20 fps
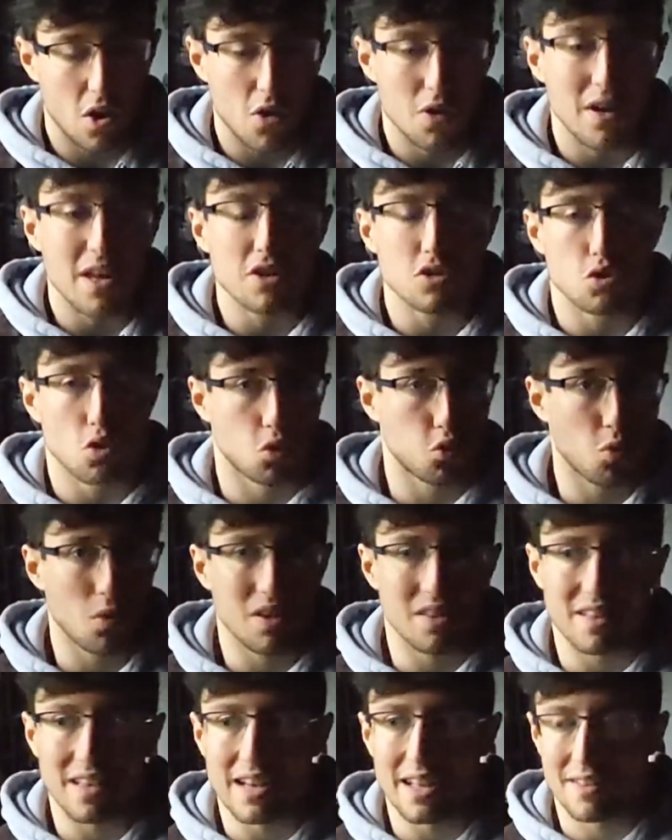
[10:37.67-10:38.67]
unless you're
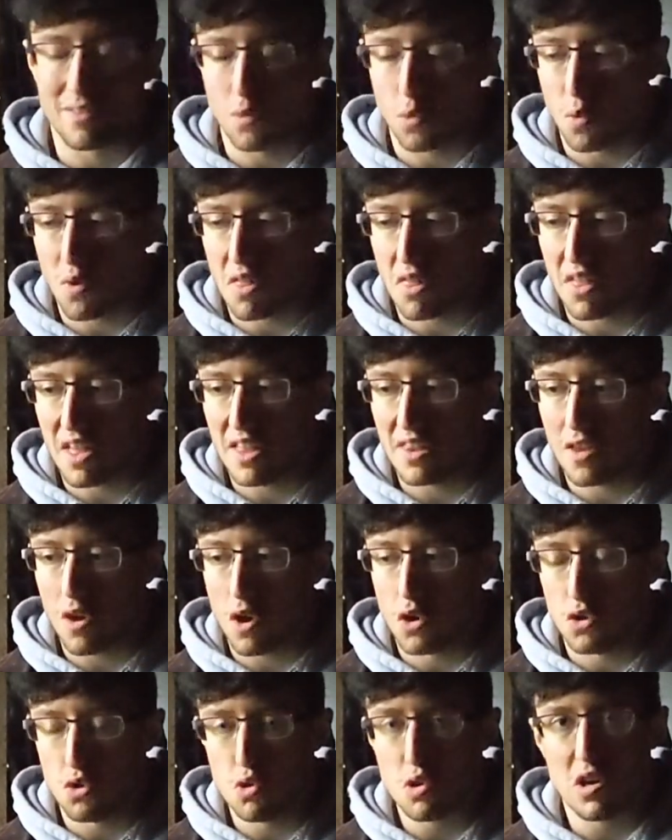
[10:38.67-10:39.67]
doing that within
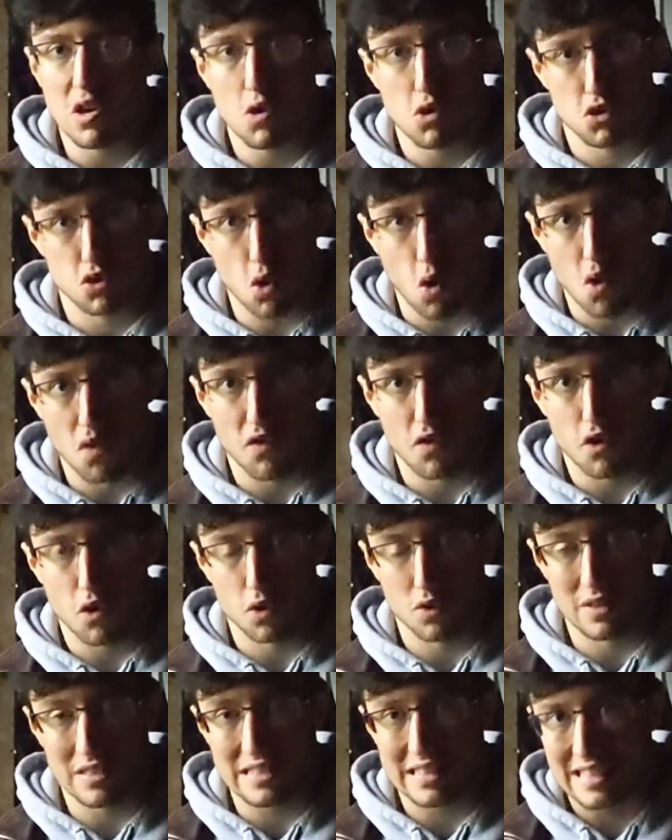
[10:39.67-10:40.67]
a nucleus
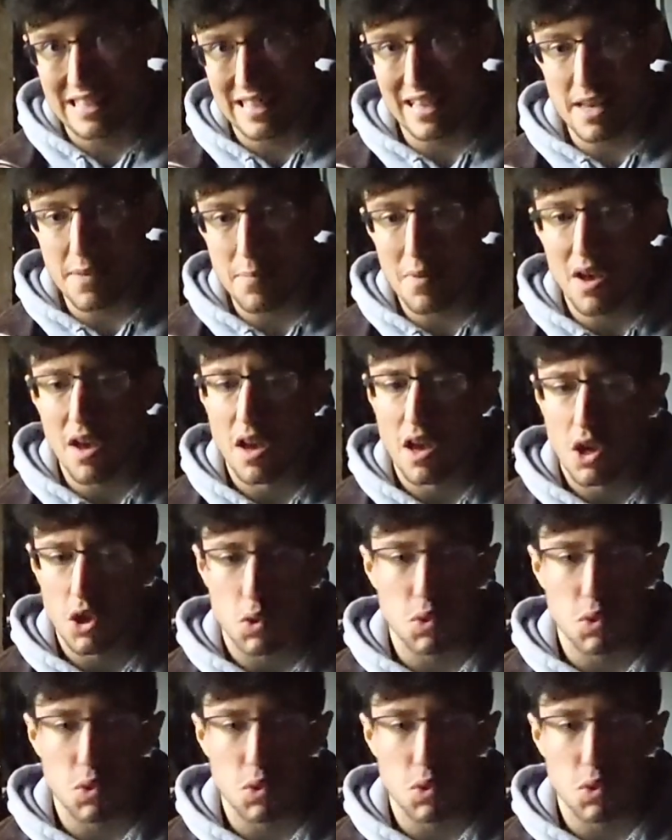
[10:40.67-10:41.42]
overload scheme,